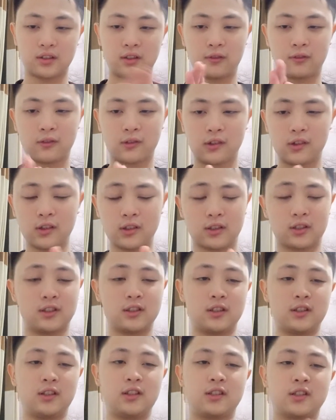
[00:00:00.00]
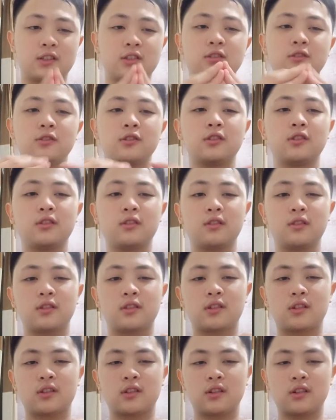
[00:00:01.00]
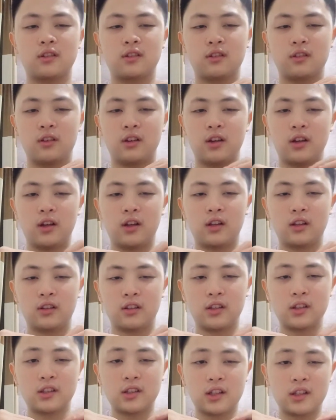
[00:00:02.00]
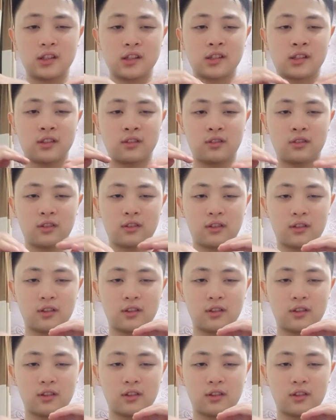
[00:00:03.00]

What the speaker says: Of course, is to let us